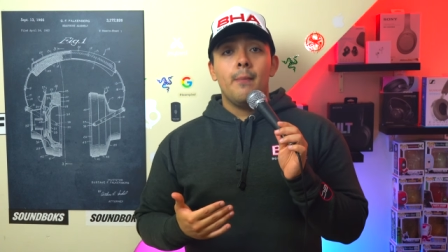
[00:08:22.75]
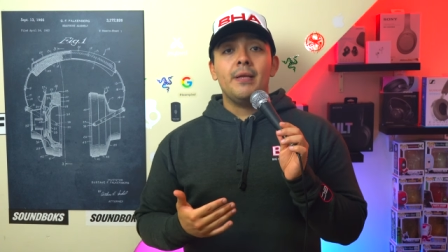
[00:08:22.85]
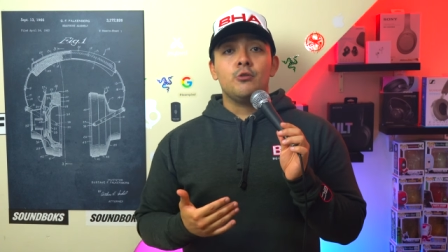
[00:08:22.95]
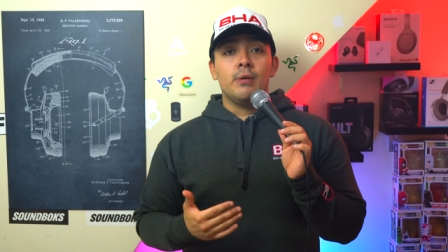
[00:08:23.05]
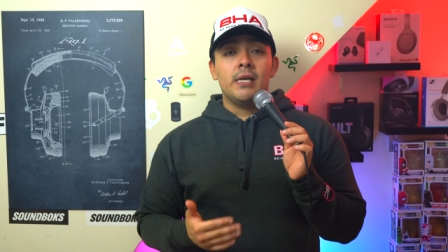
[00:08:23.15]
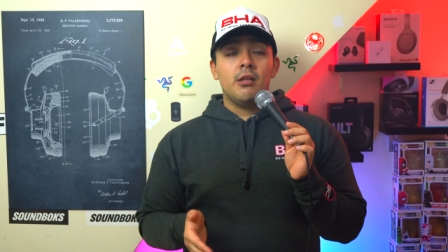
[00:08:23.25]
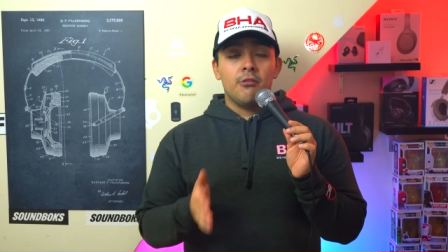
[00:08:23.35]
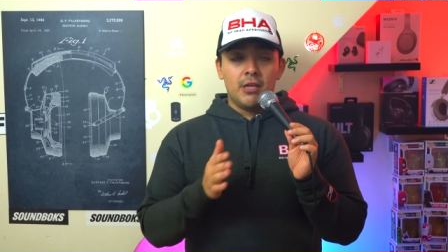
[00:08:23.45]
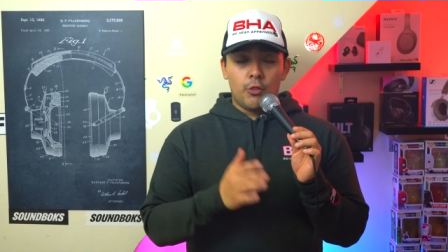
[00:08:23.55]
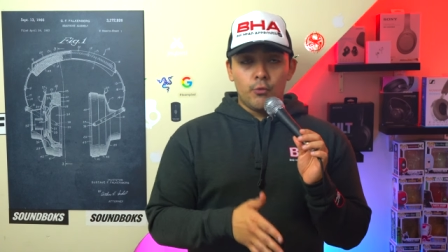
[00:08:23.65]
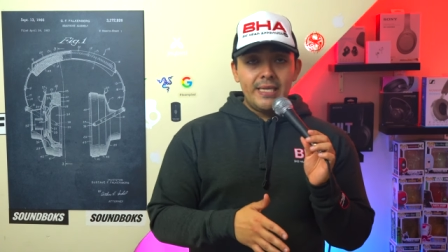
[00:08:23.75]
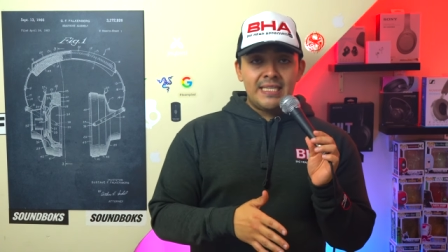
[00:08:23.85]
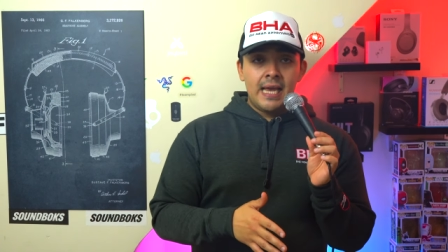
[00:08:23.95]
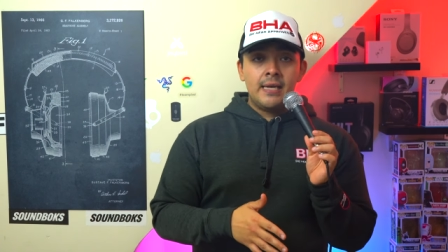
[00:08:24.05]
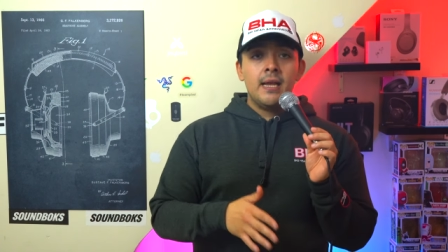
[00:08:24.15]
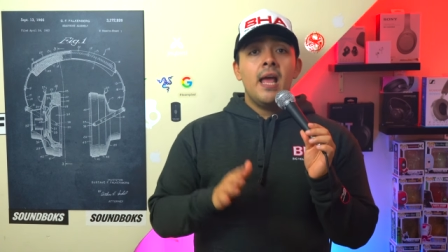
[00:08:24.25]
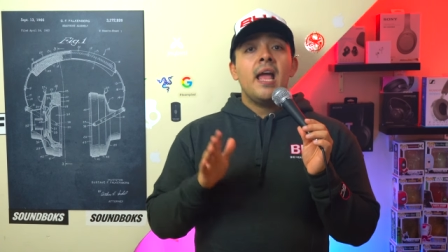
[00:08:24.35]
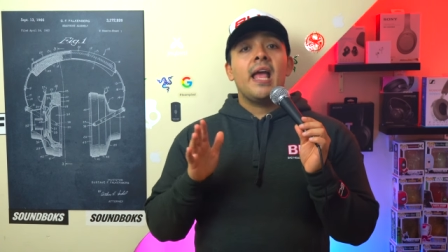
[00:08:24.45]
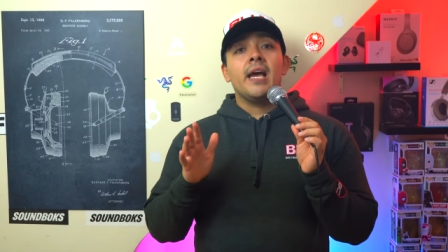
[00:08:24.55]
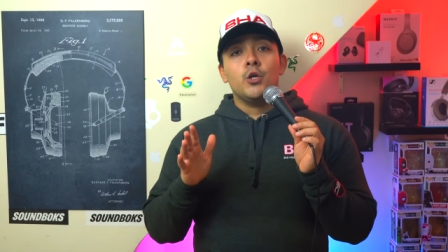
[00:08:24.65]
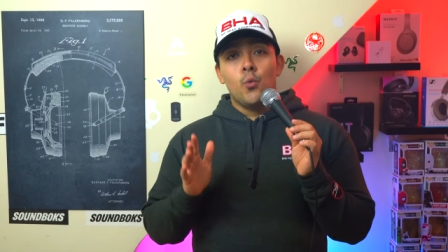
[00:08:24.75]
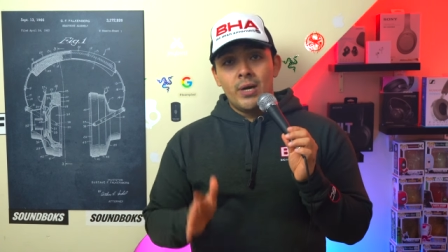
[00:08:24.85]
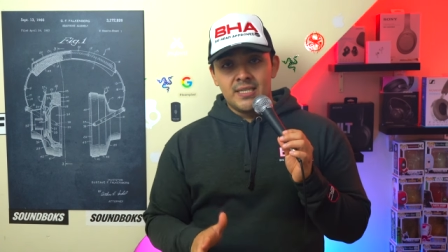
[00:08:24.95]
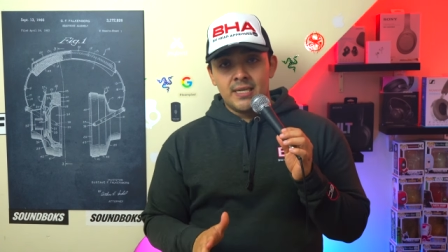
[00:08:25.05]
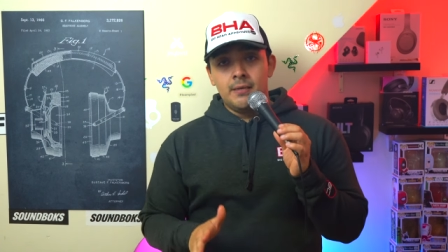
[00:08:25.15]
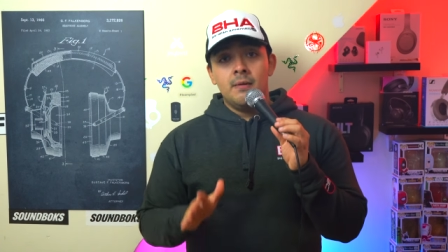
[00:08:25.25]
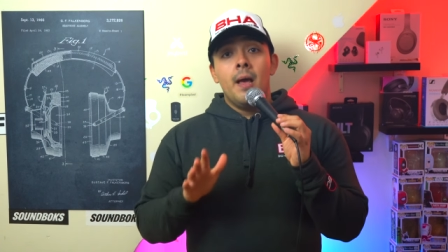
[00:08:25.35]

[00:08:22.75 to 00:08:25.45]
between the 310 and 110.